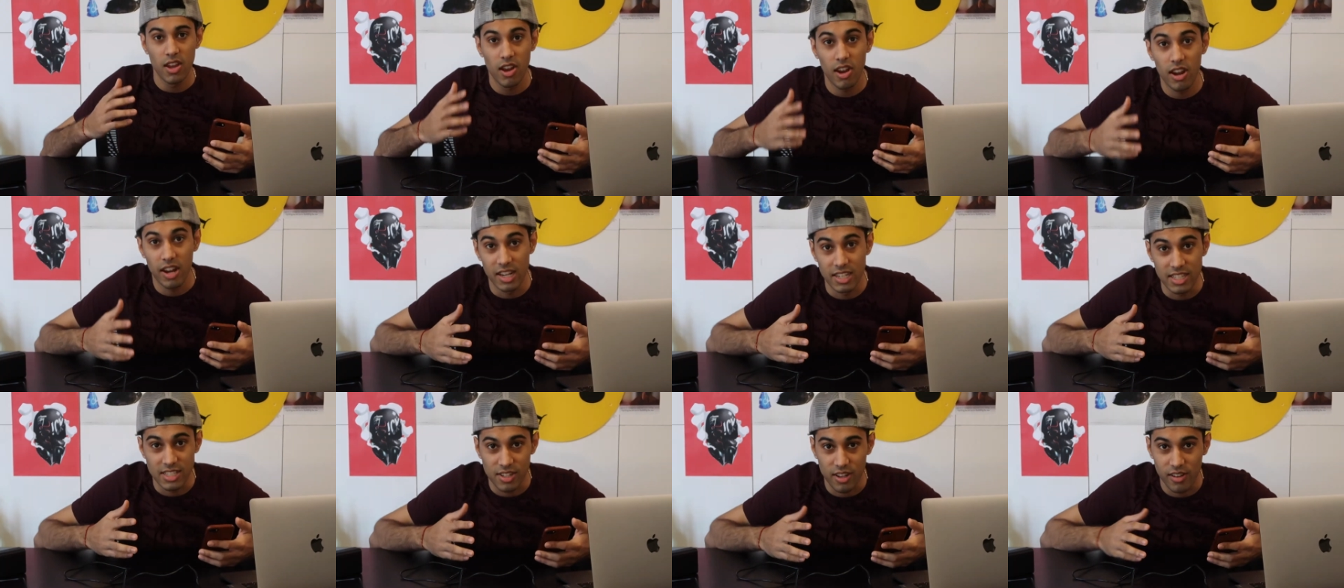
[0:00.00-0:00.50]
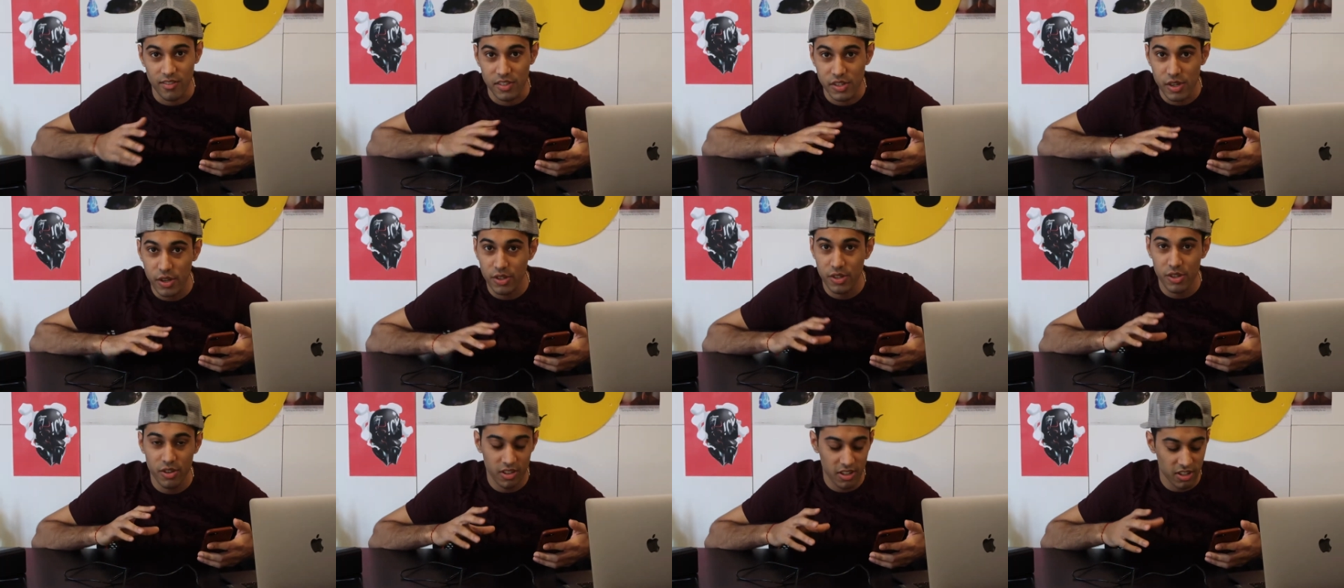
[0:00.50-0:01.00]
All right, so I've
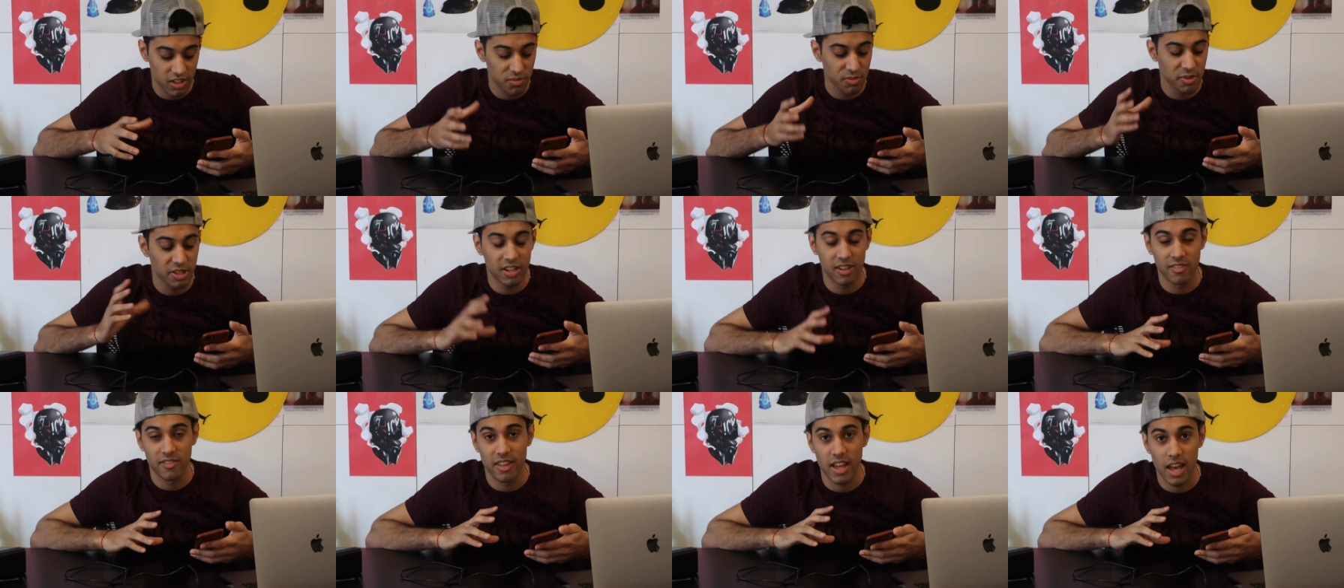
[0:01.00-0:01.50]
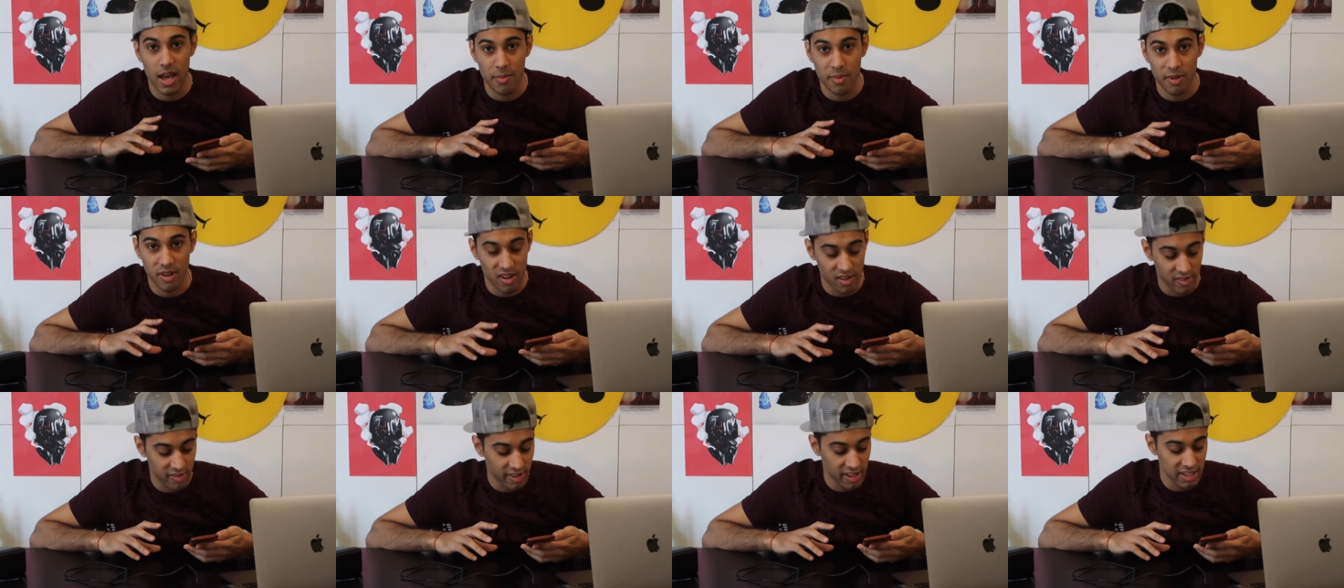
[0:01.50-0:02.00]
showed you a little bit of the app
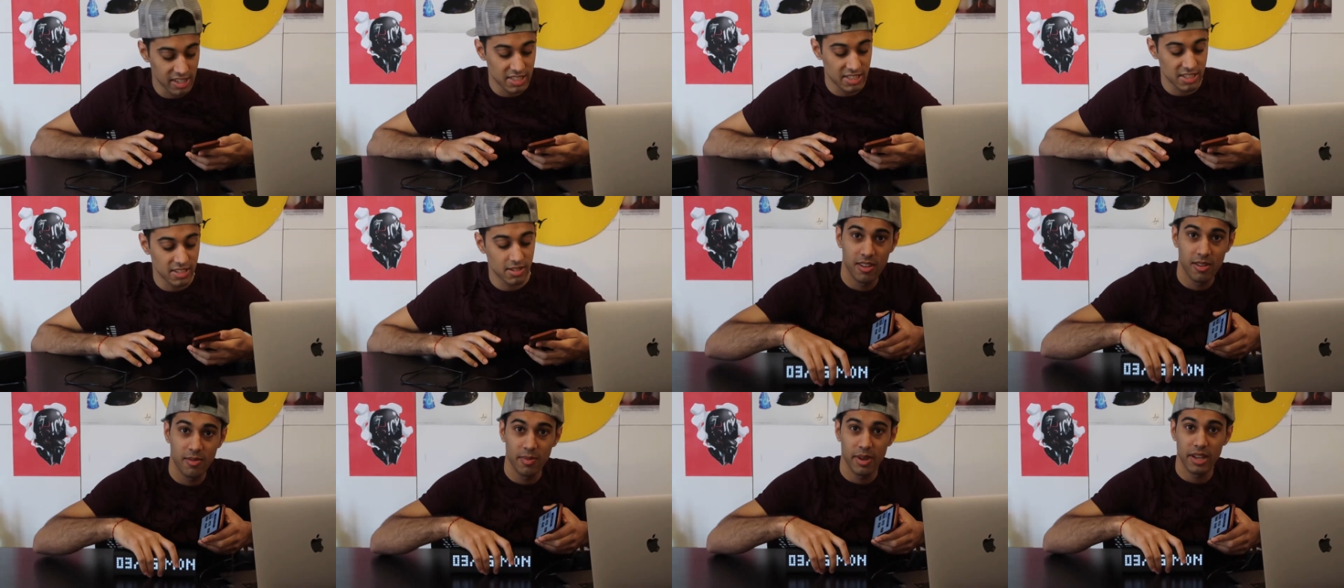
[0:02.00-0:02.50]
interface.